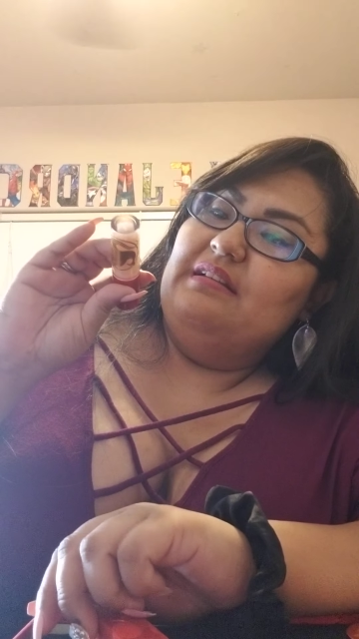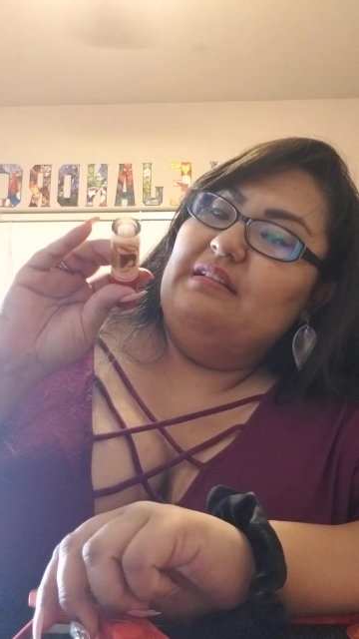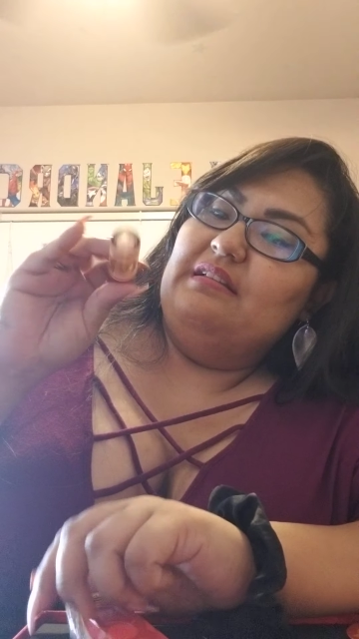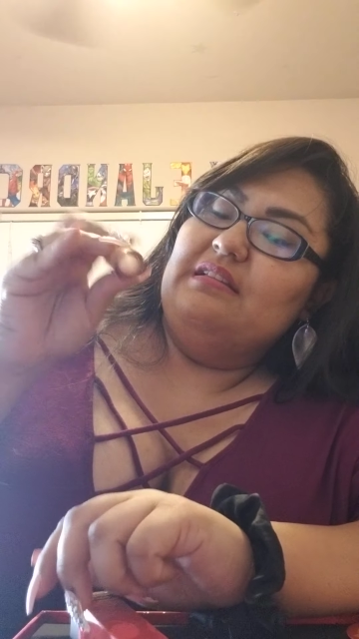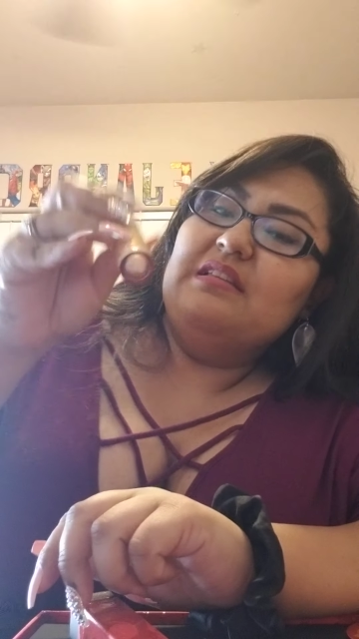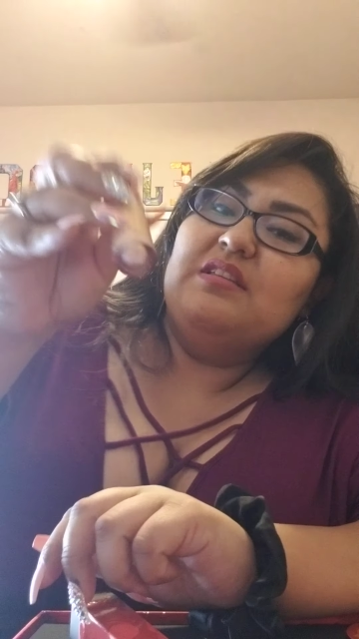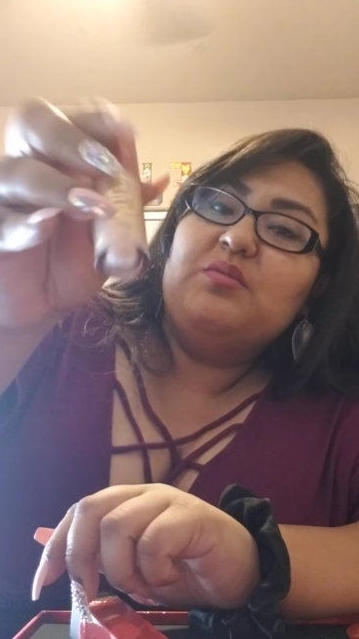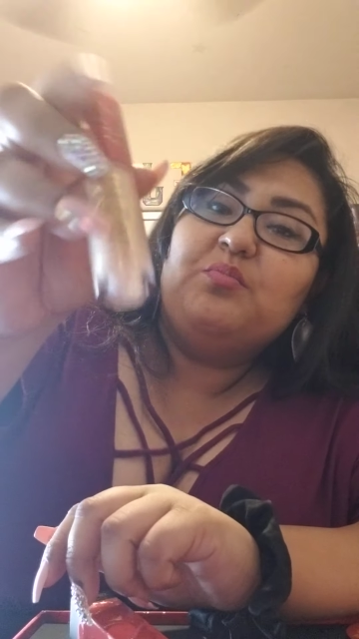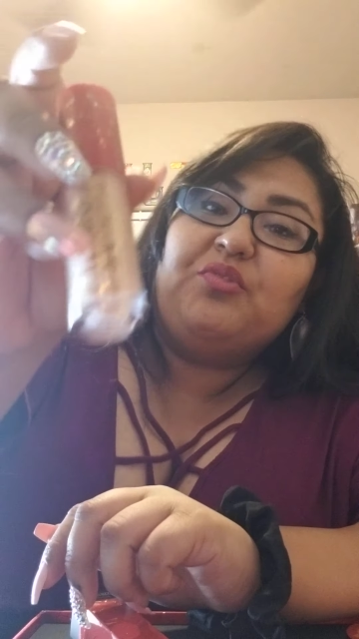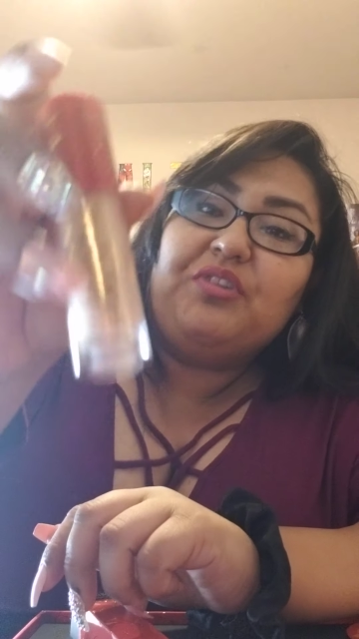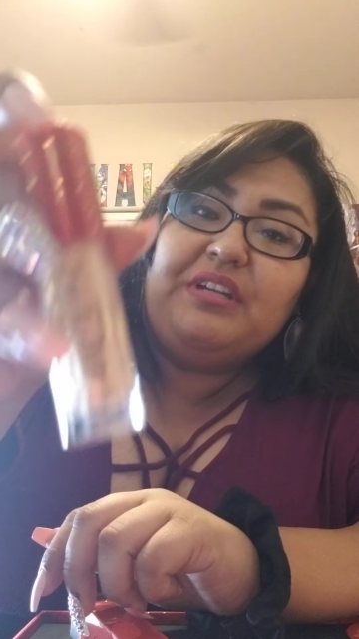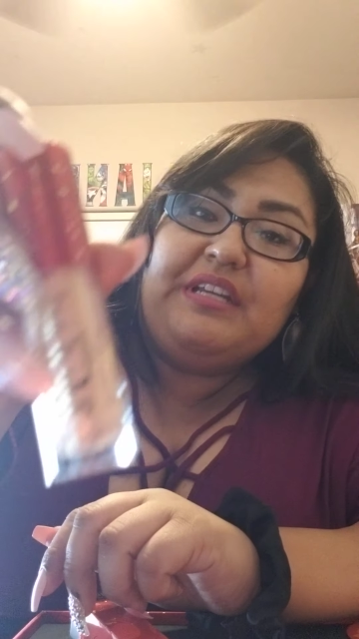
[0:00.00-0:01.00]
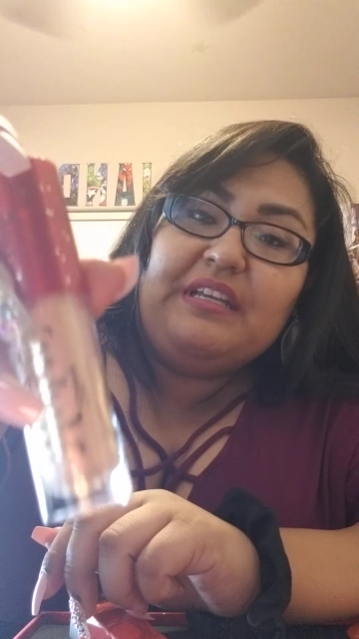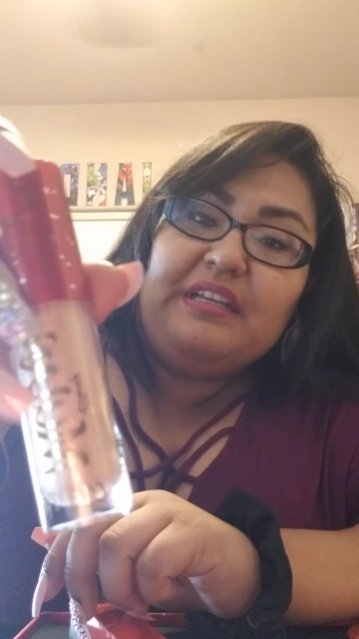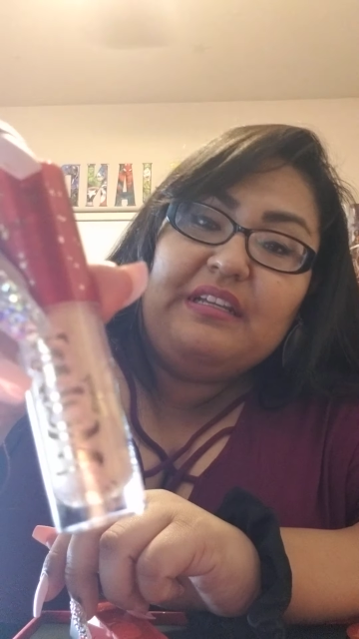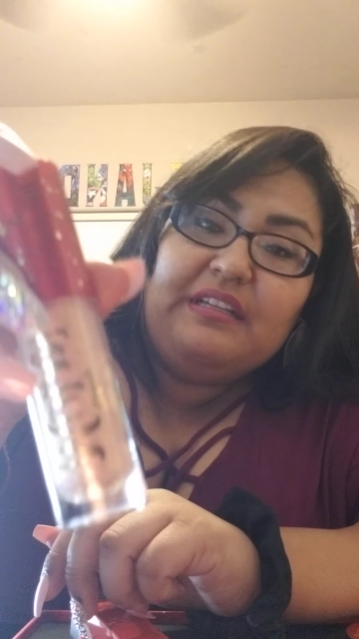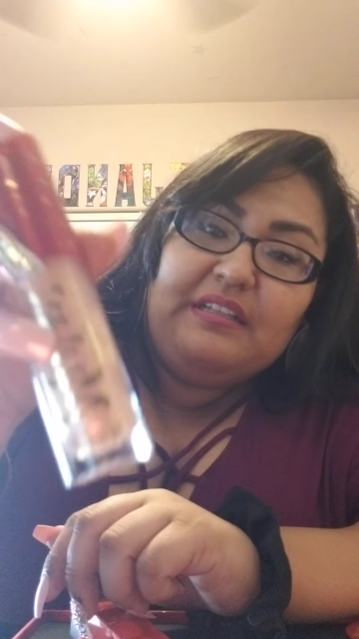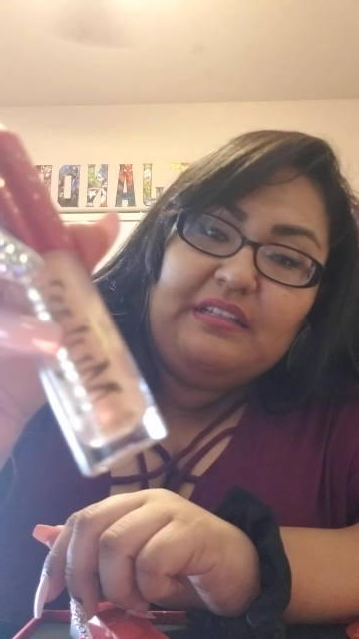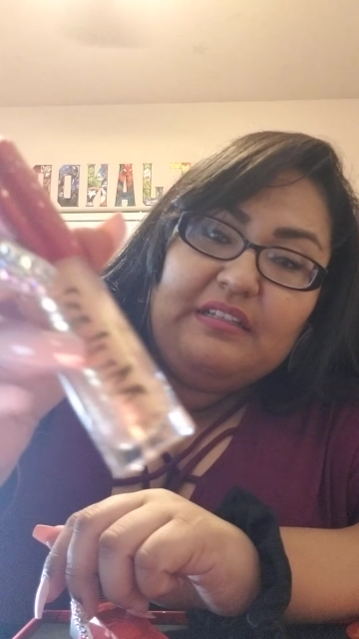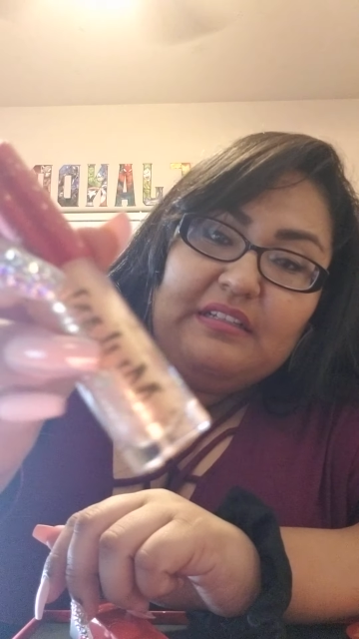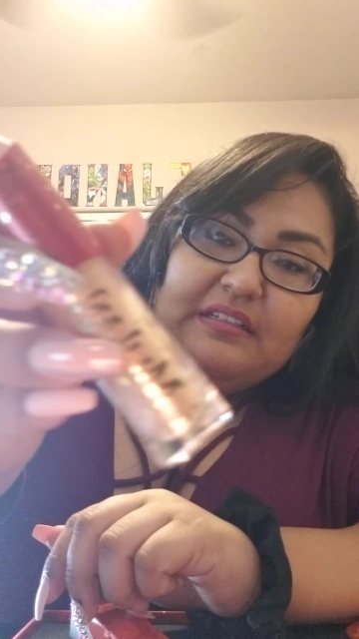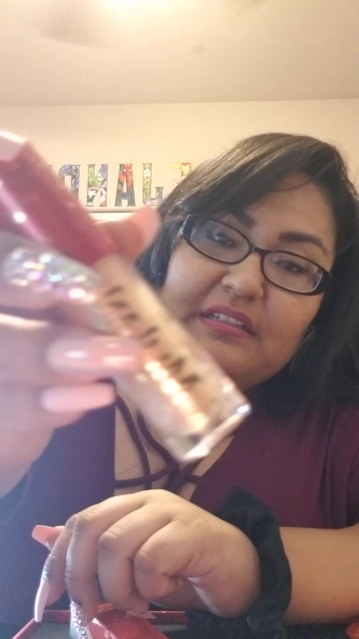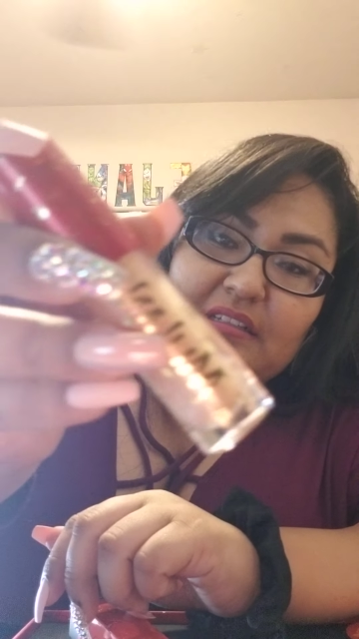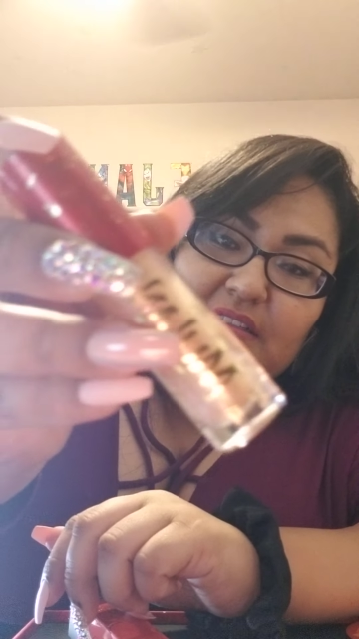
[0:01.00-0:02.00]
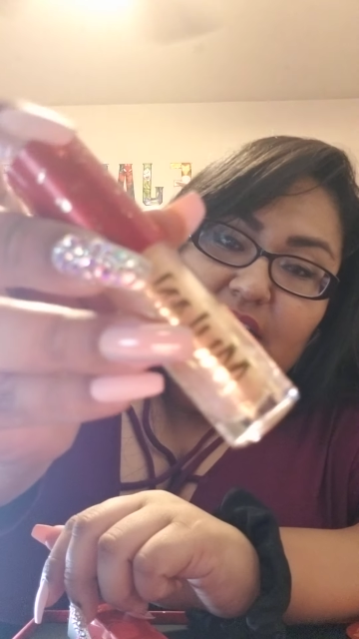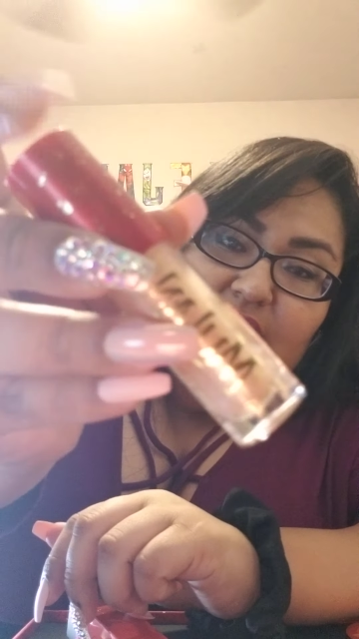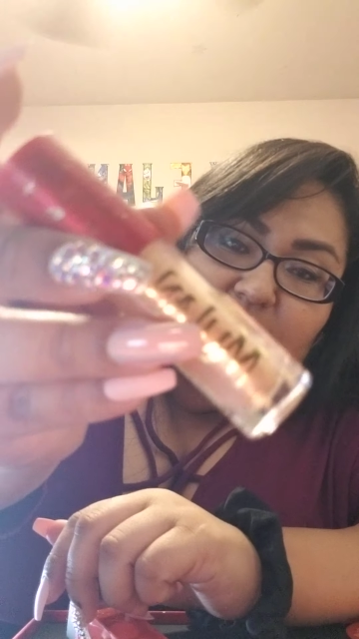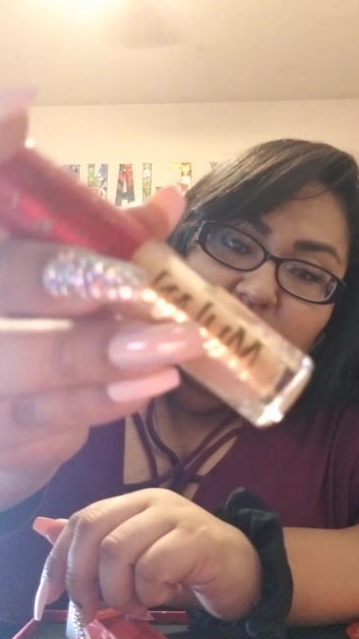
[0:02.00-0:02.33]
This is pretty. So it has